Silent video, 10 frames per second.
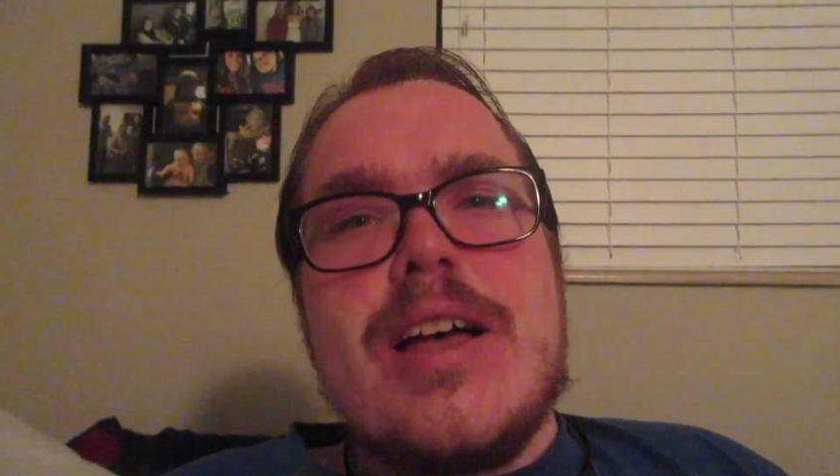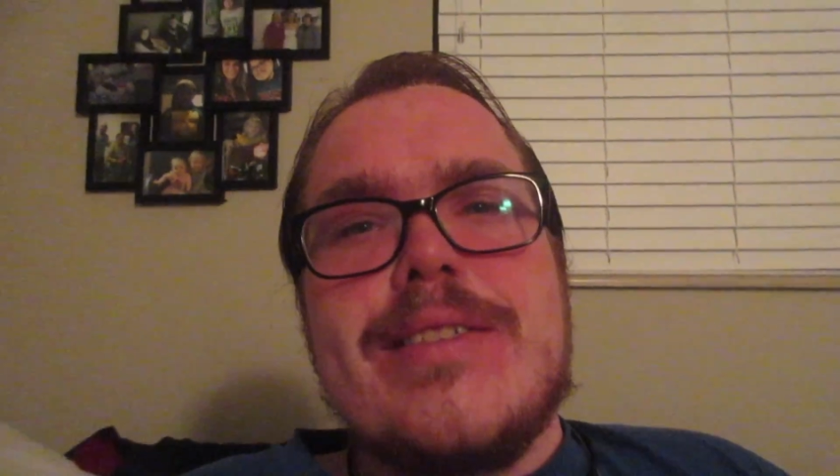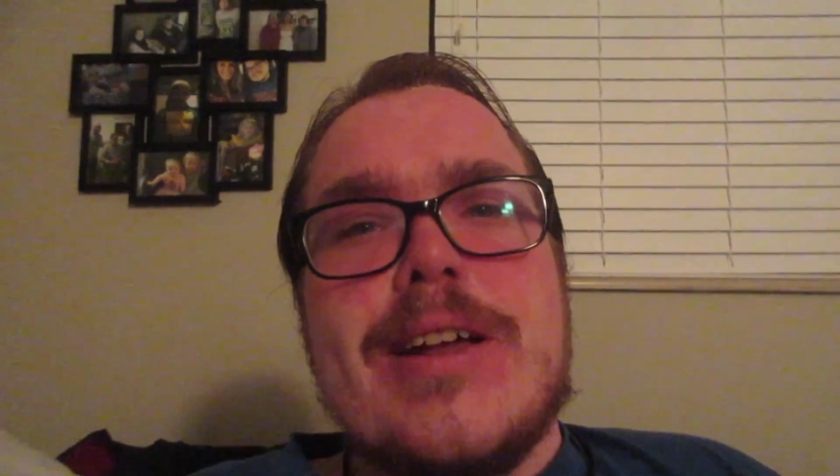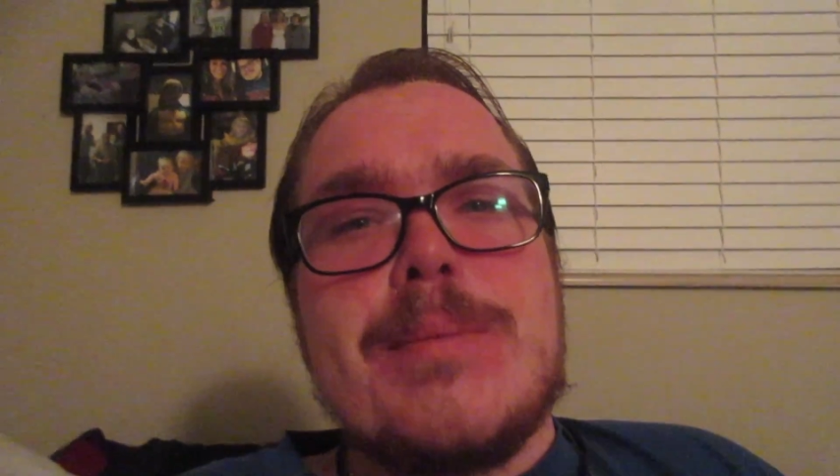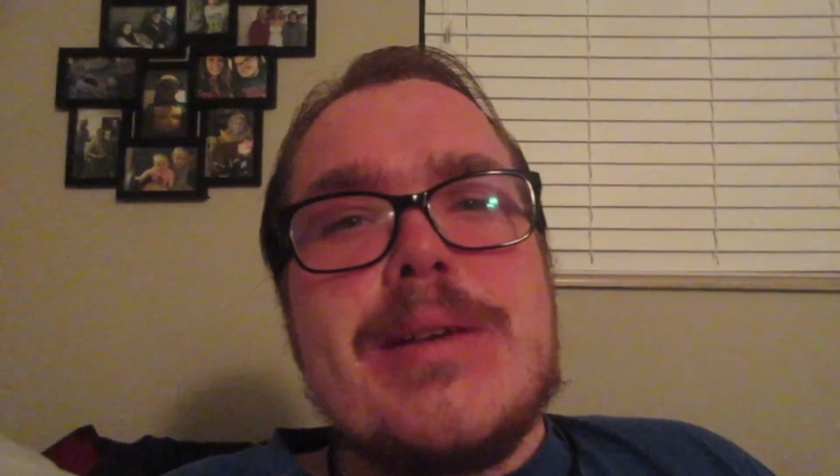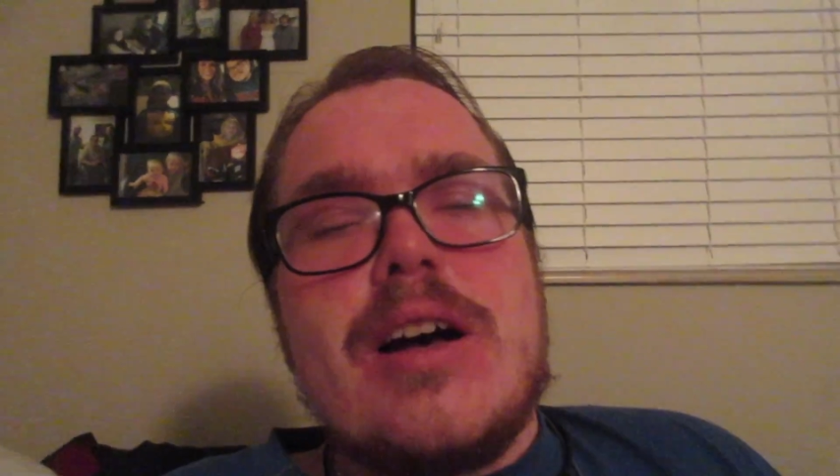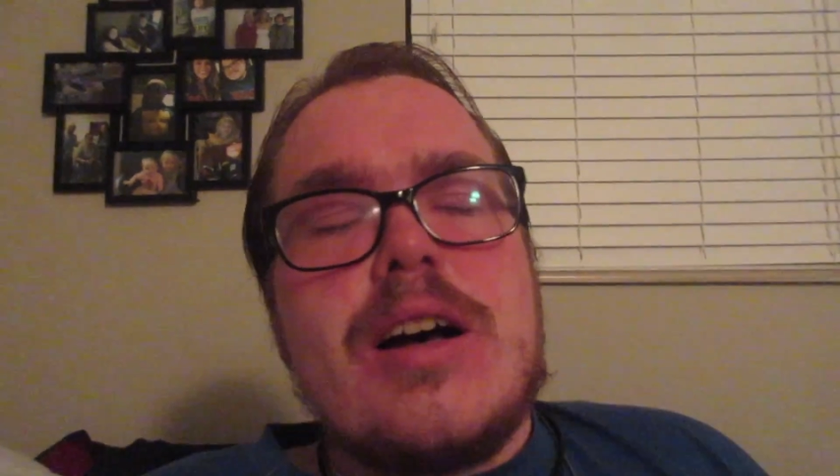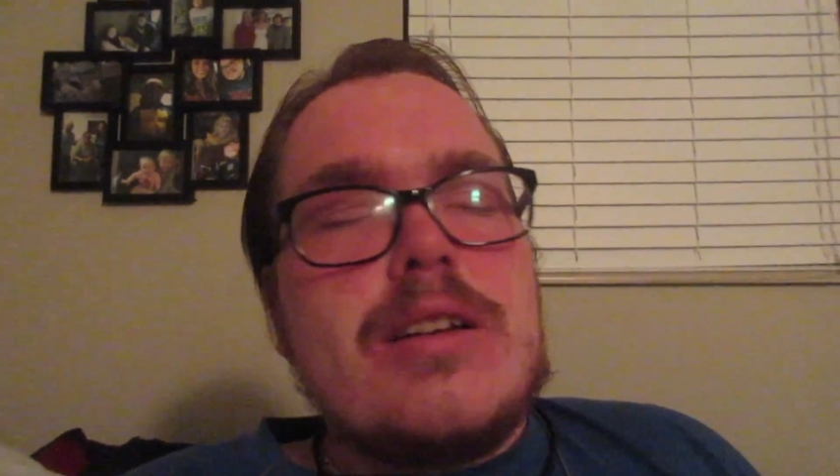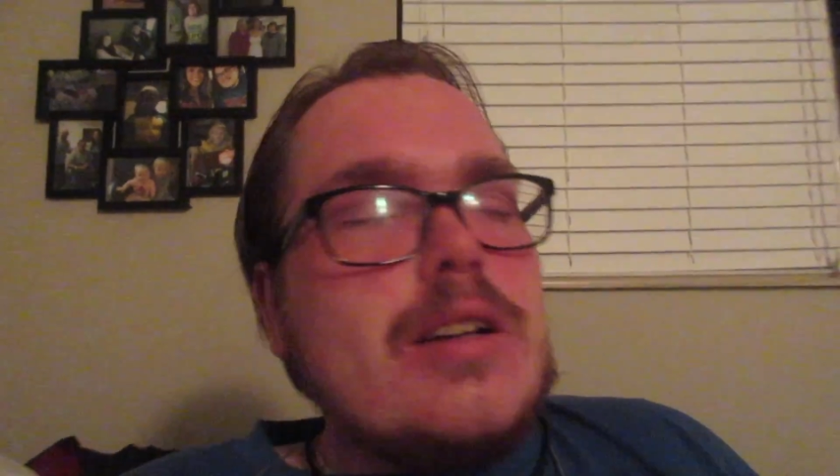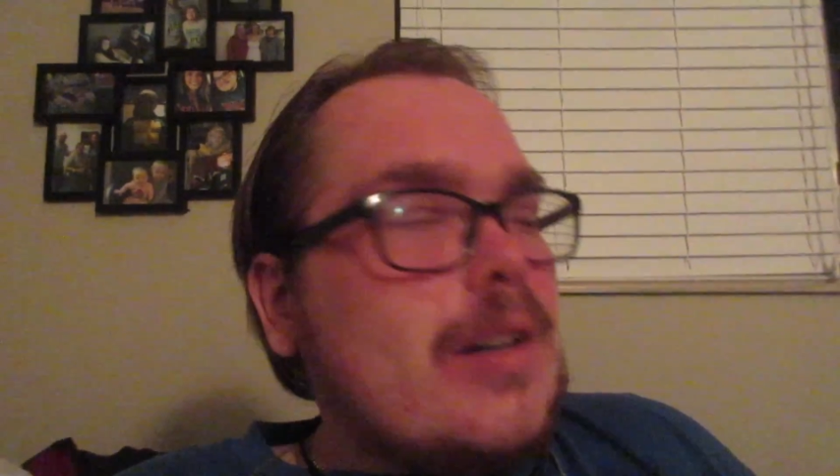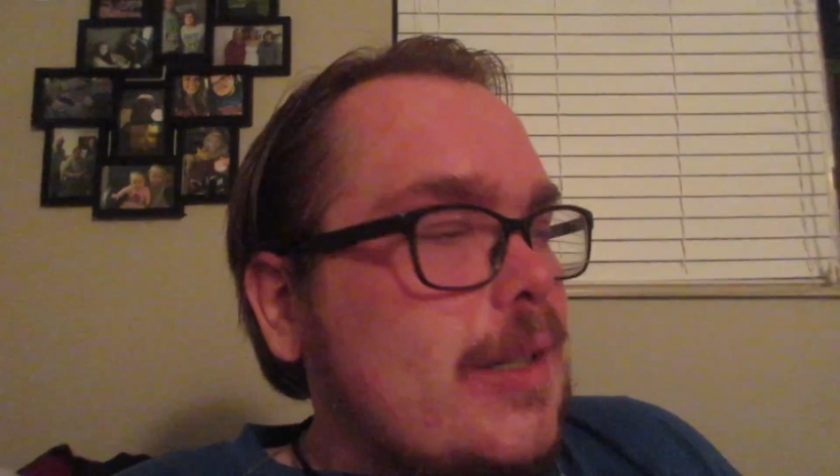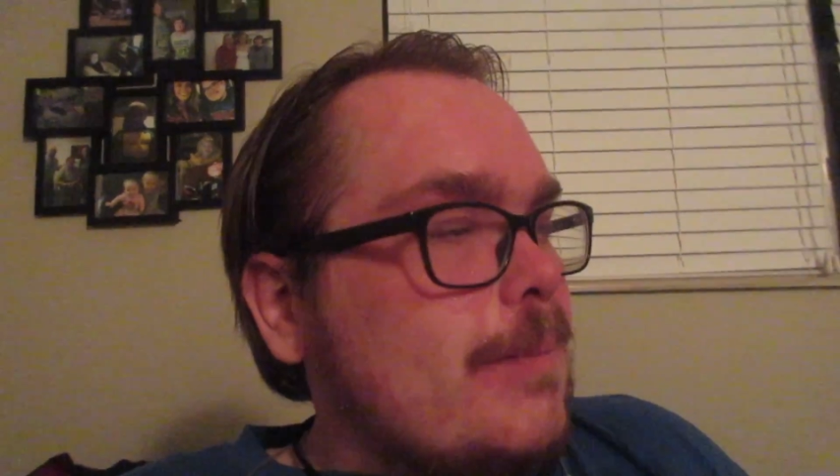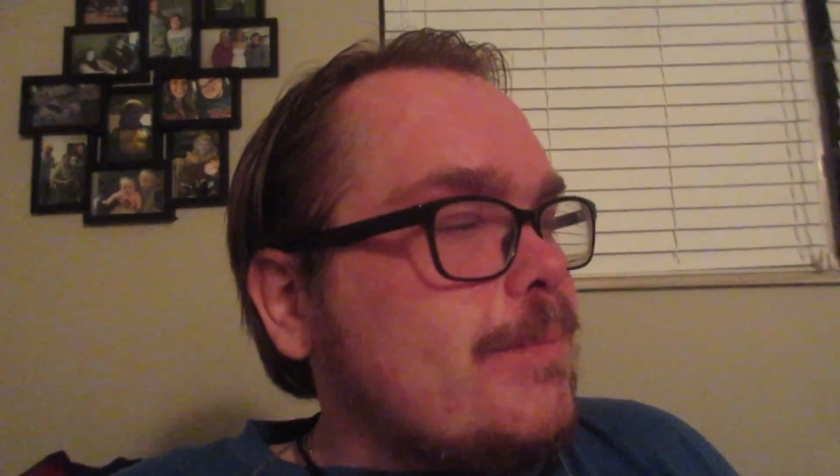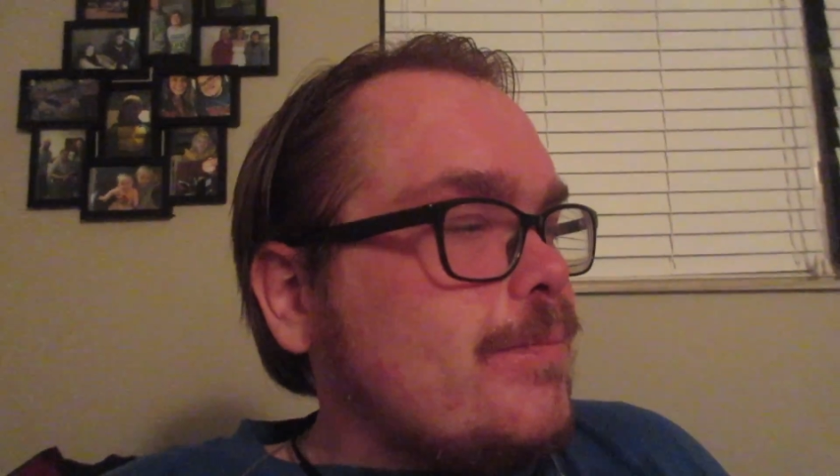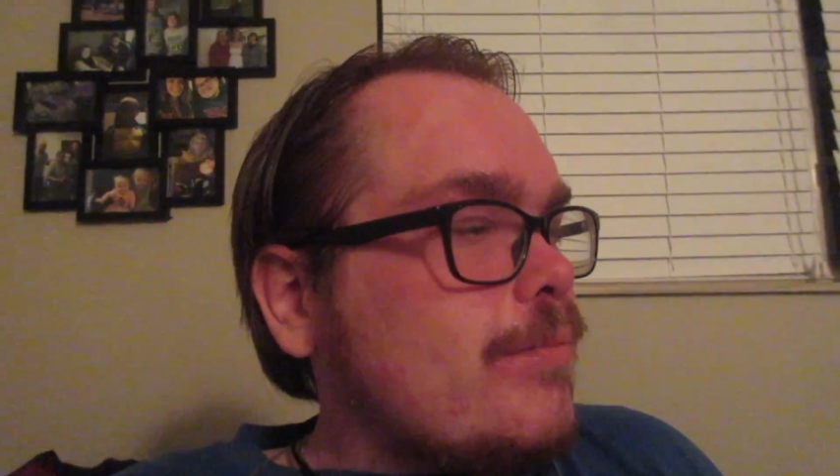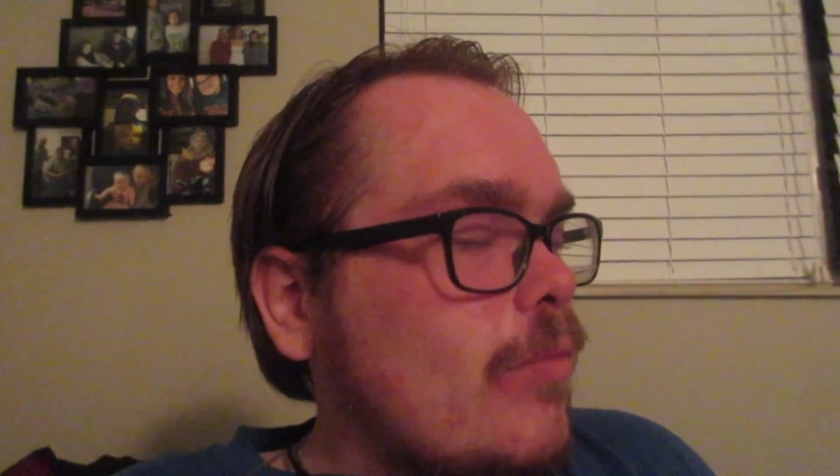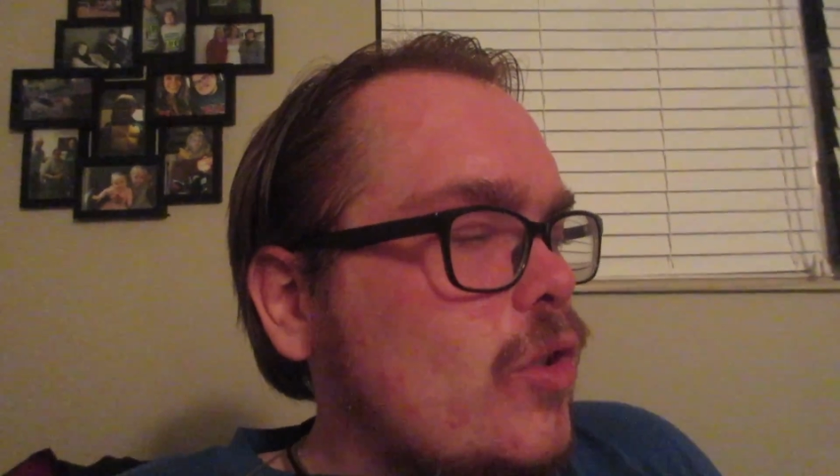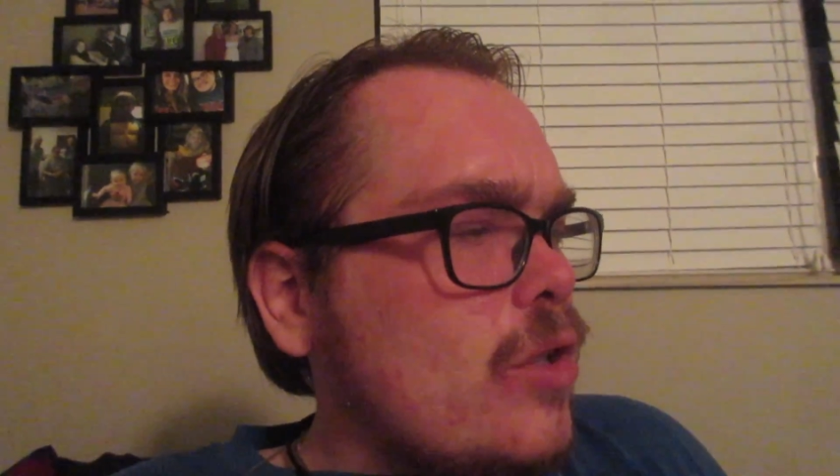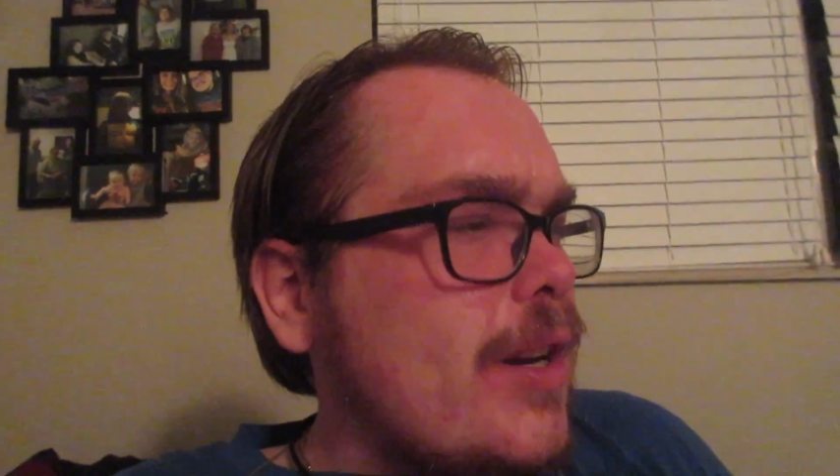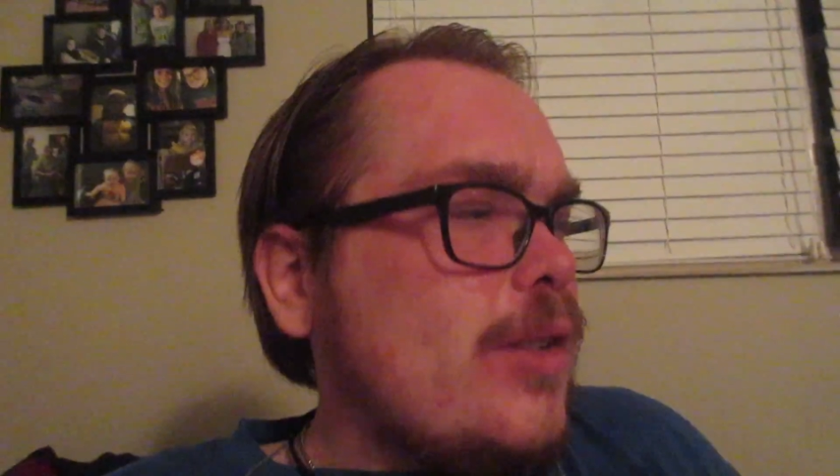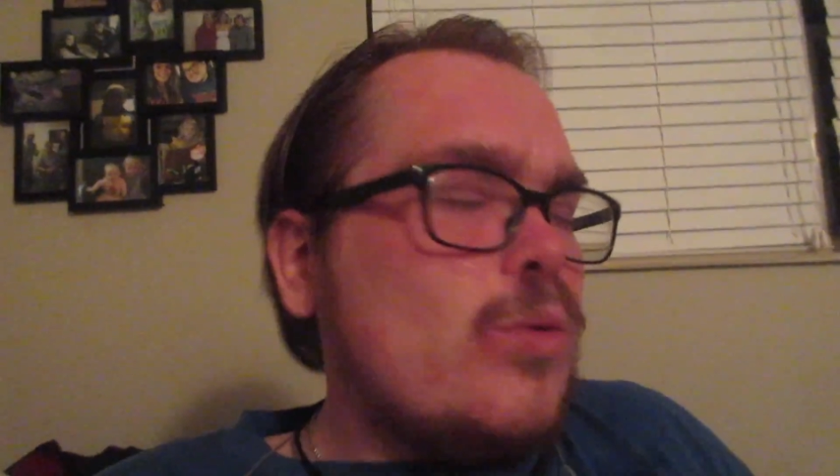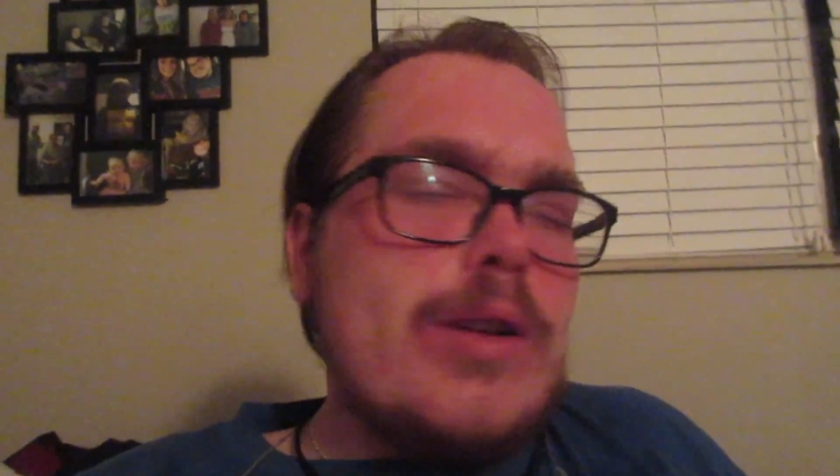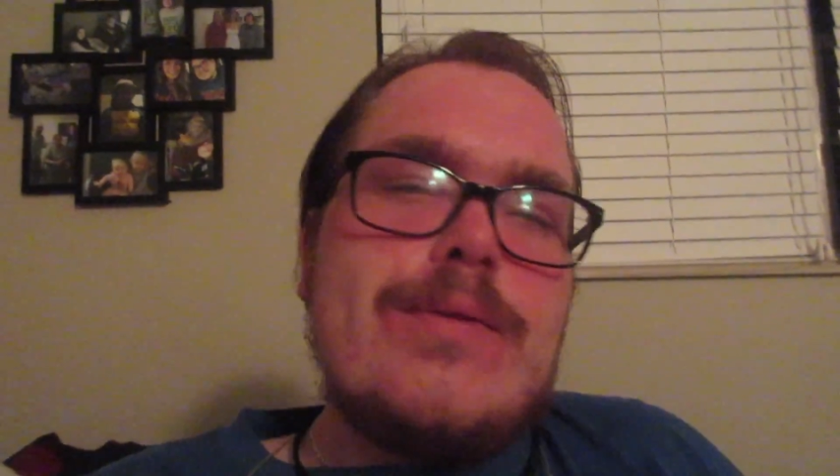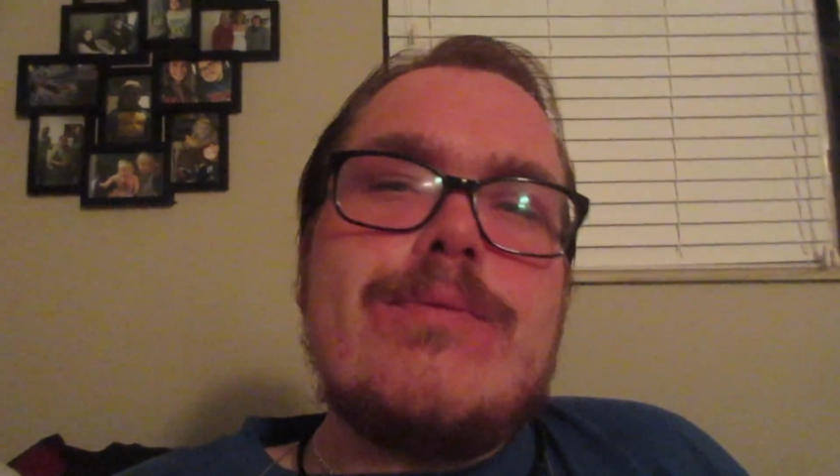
That'll be on um, starting 20,